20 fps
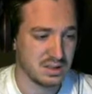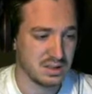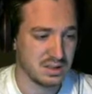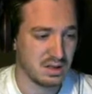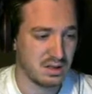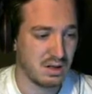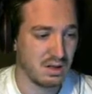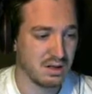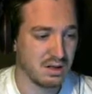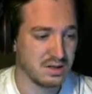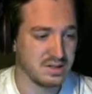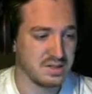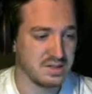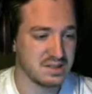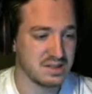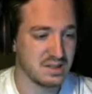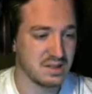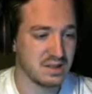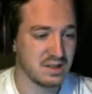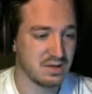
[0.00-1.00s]
All his
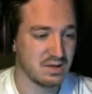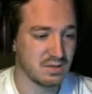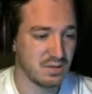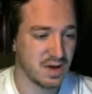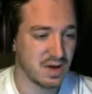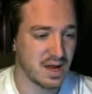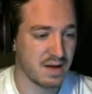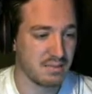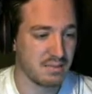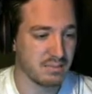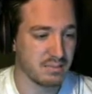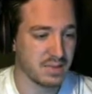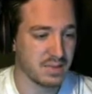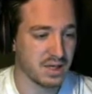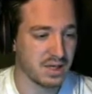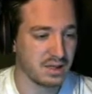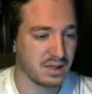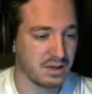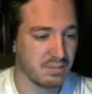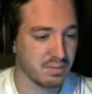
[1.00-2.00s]
silly crap
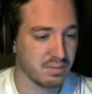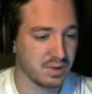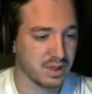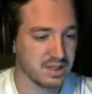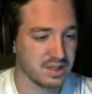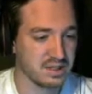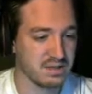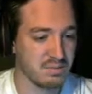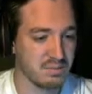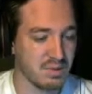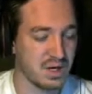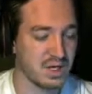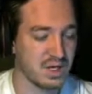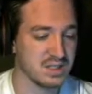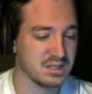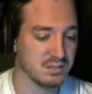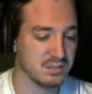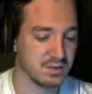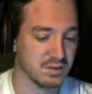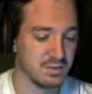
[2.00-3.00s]
made the place
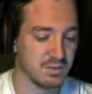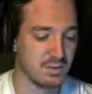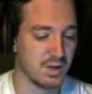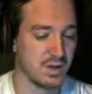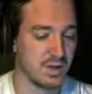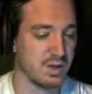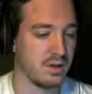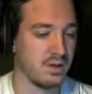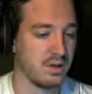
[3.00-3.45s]
impossible to run.